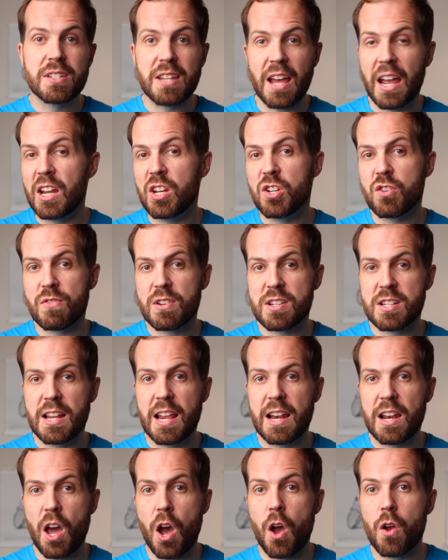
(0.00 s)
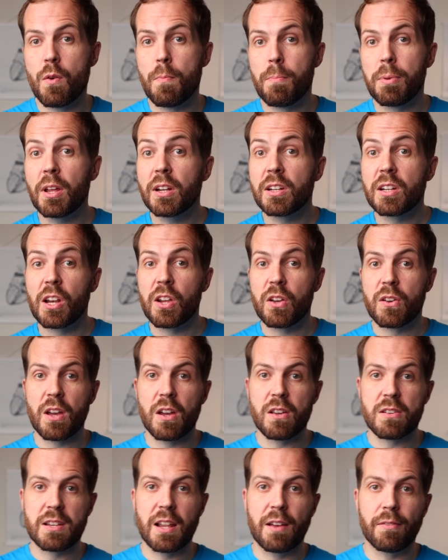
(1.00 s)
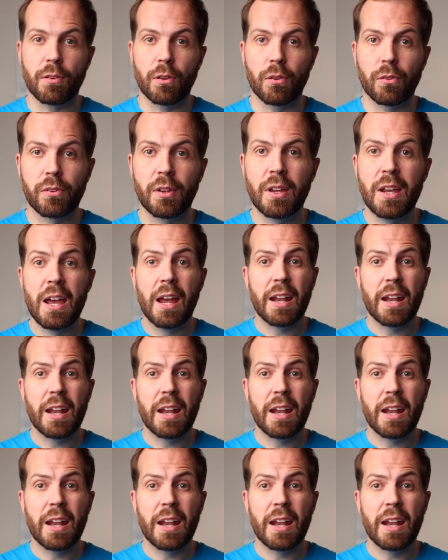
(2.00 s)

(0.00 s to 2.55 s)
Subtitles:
dangerously low blood glucose levels.